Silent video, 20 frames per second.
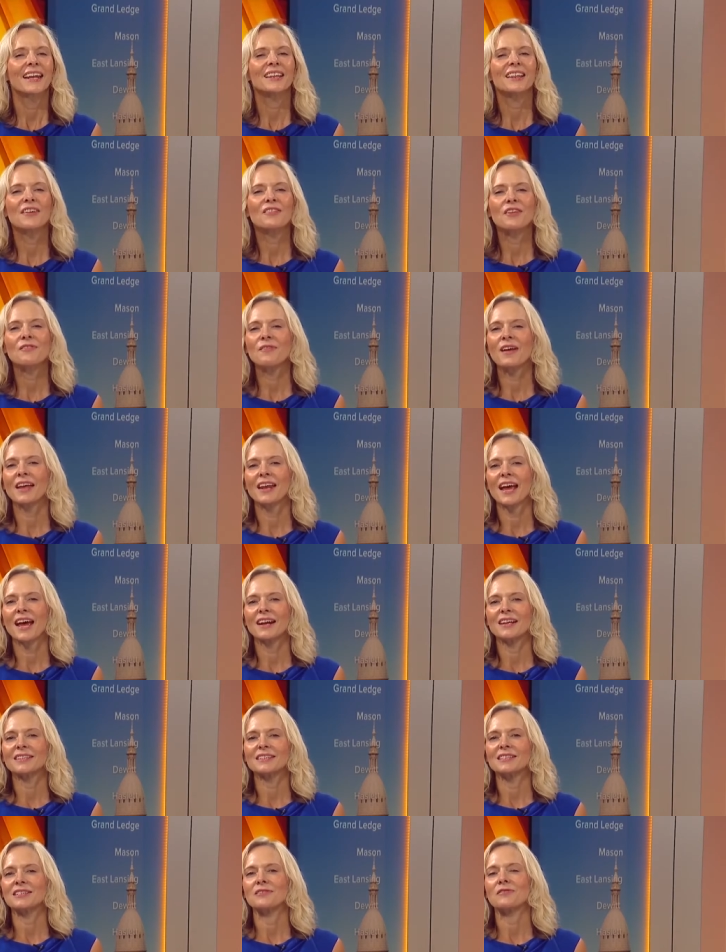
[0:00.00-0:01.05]
I love that Van
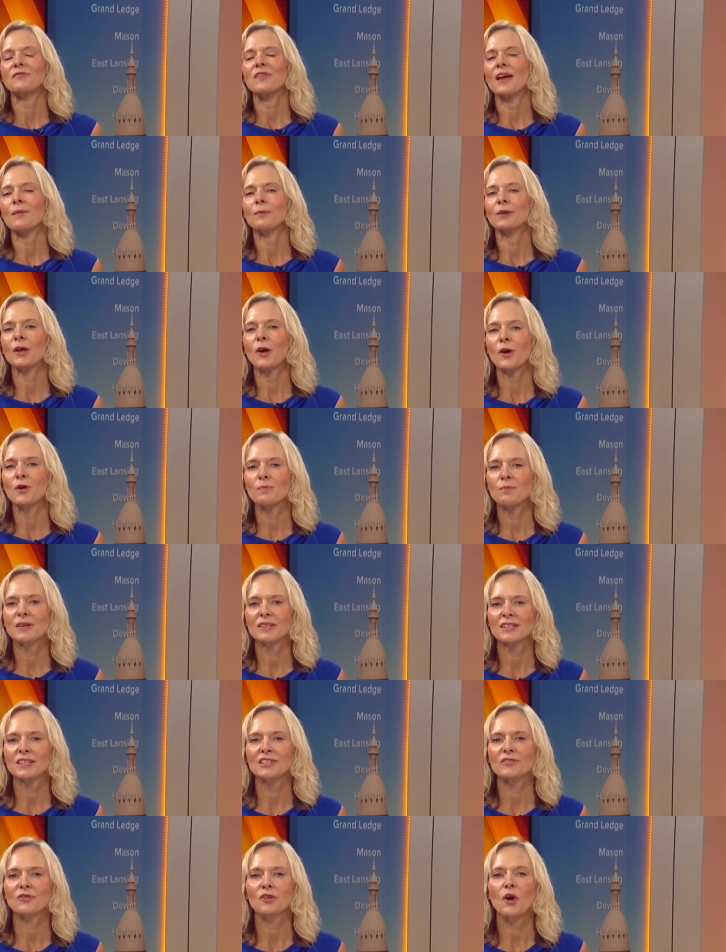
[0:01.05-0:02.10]
Atta's is a family-owned
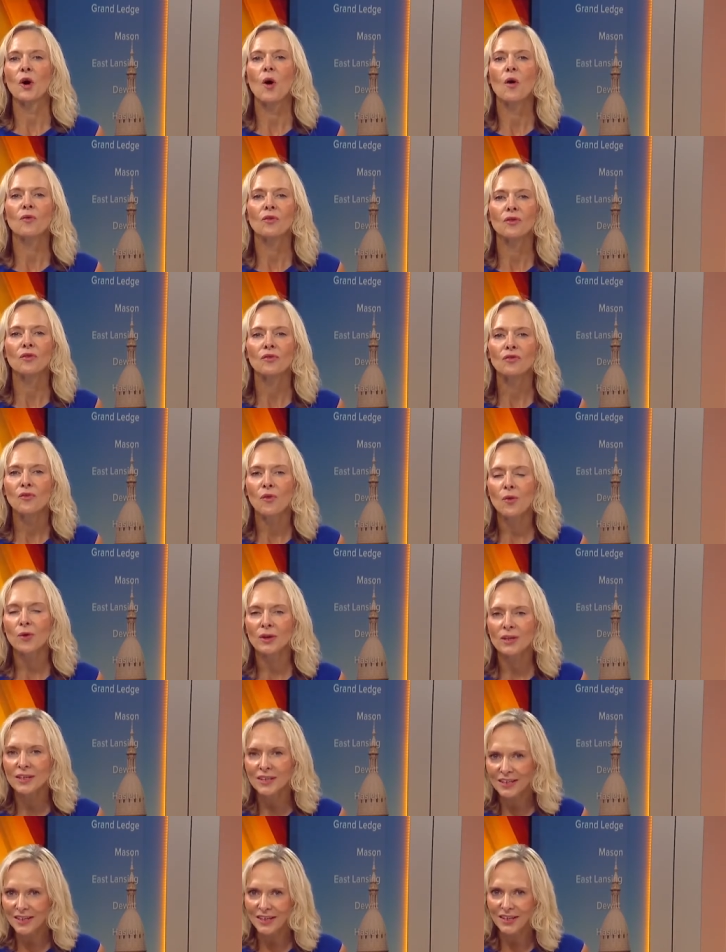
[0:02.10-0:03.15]
business for over
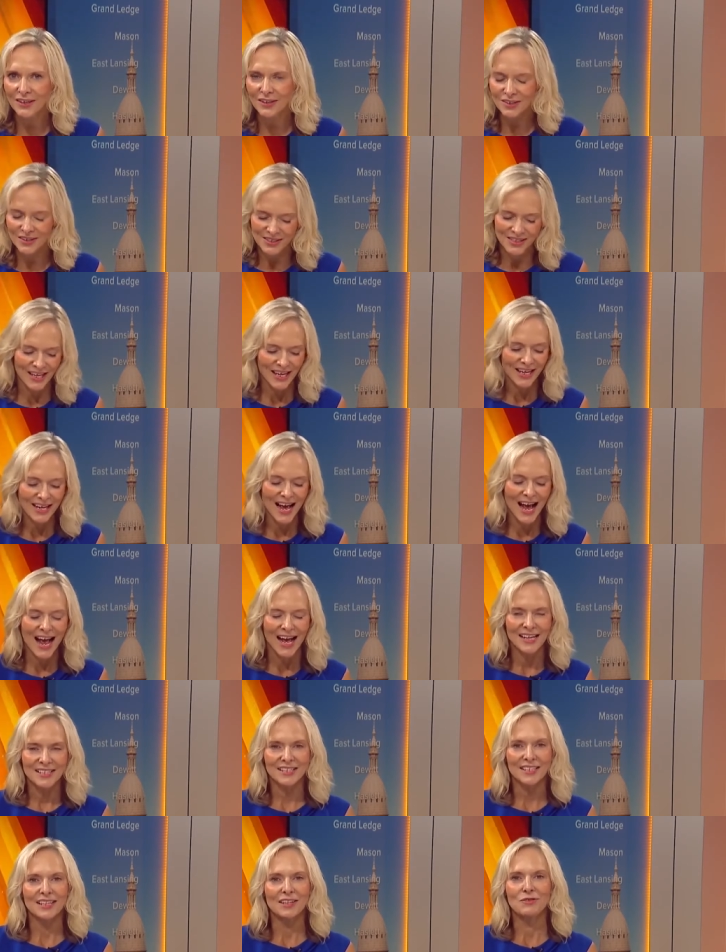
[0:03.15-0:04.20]
40 years in
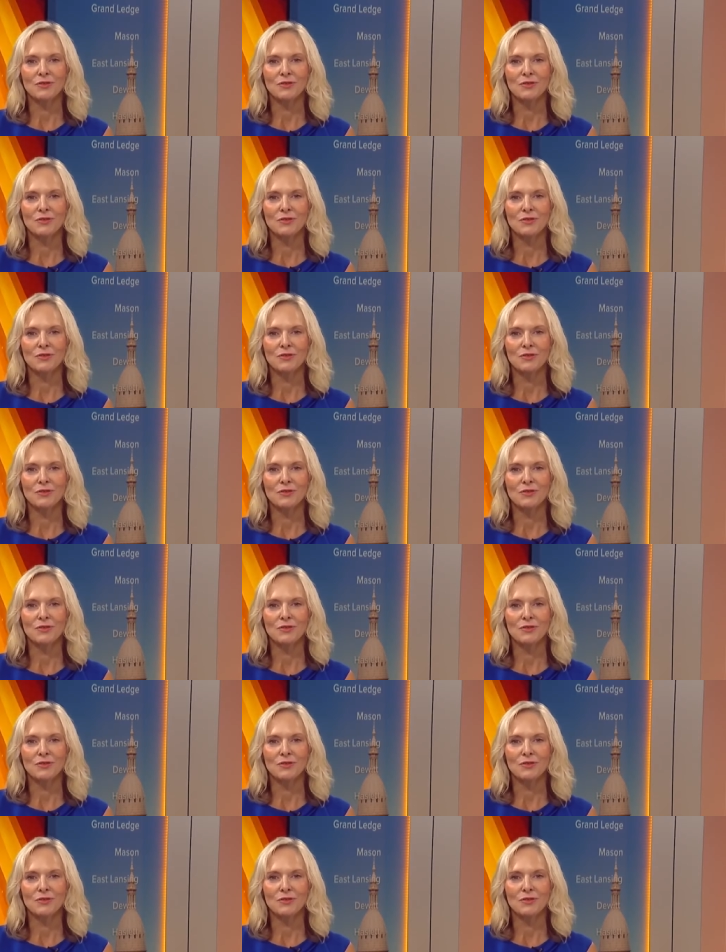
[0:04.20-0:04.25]
Haslett.